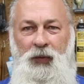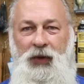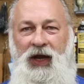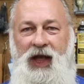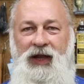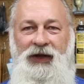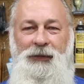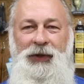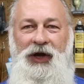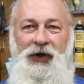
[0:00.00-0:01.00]
When I got a
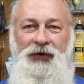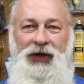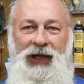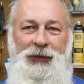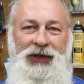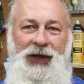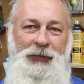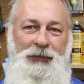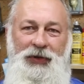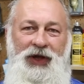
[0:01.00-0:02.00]
little bit older, he would let
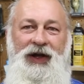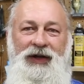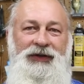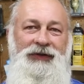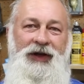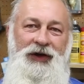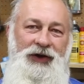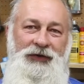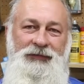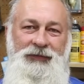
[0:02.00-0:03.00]
me plug
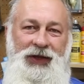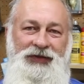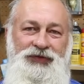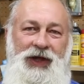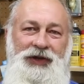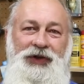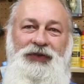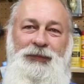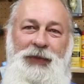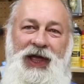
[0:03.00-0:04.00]
along and try to do
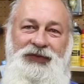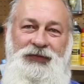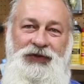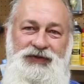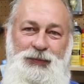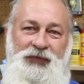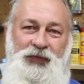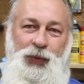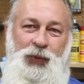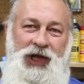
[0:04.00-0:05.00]
some bass fishing
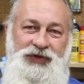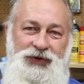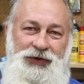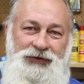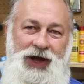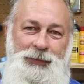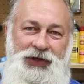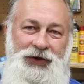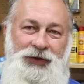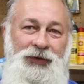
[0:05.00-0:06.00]
before we got to our
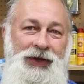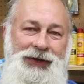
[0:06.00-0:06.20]
crappie hole.